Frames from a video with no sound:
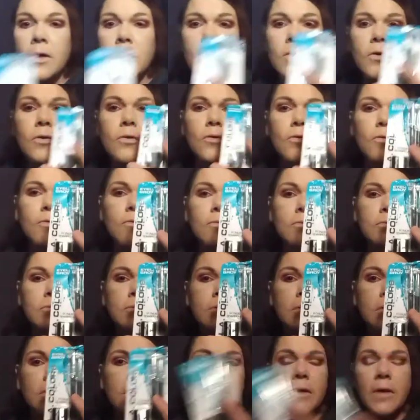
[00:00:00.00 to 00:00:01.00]

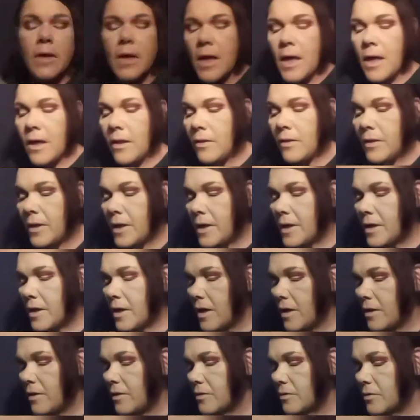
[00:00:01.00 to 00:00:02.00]
use LA
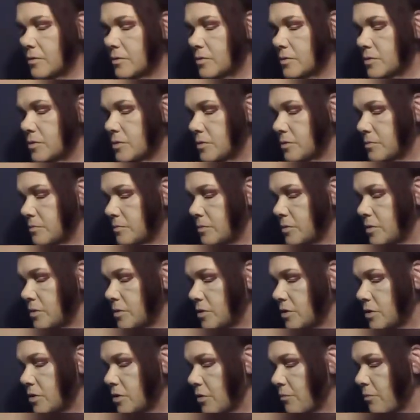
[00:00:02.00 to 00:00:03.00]
Colors,
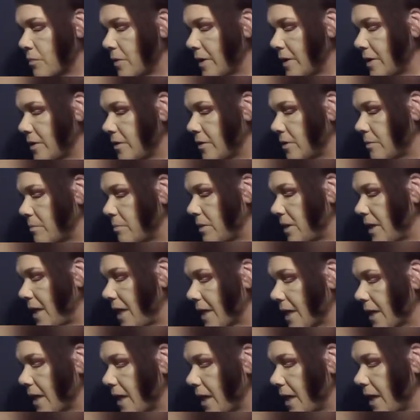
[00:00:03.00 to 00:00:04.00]
just a regular
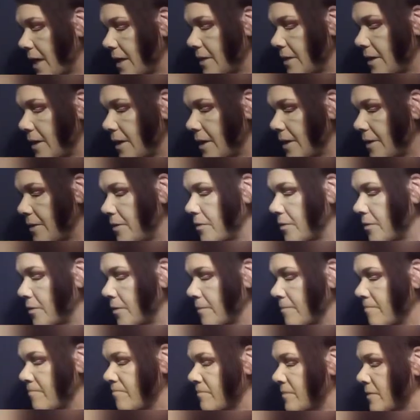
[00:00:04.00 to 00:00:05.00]
black eyeliner.
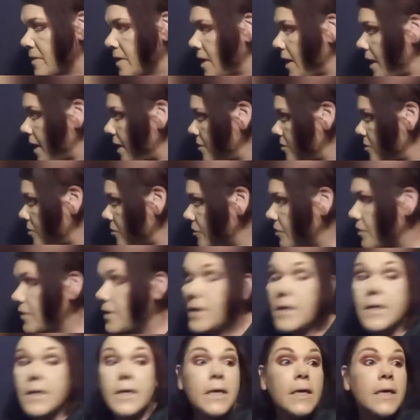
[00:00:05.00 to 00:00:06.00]
I don't
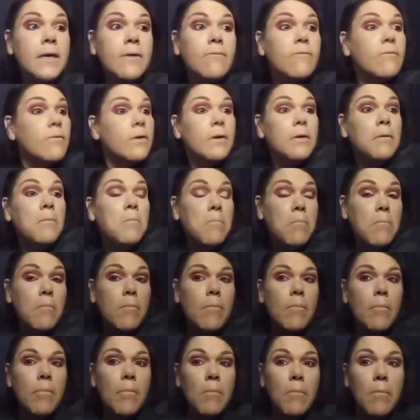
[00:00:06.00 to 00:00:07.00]
think even
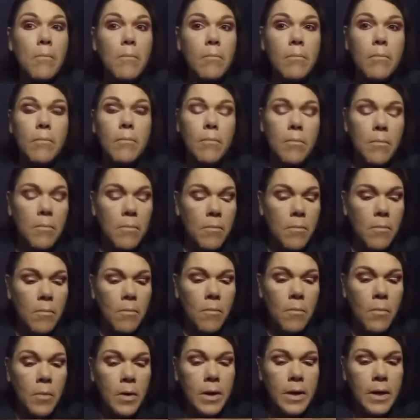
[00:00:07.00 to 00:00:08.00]

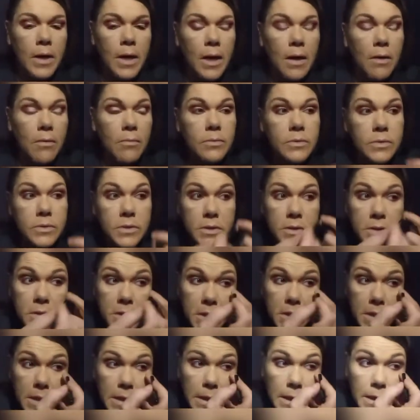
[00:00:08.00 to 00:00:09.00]
when I was a
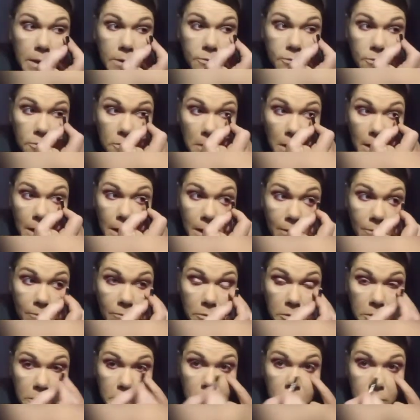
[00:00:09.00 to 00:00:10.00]
teenager I
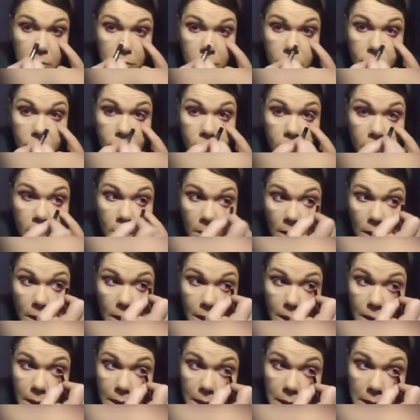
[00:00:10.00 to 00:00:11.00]
ever used
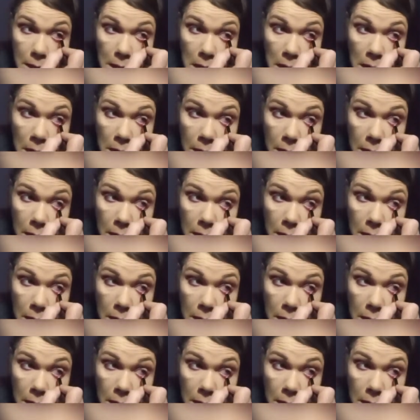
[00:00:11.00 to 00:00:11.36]
any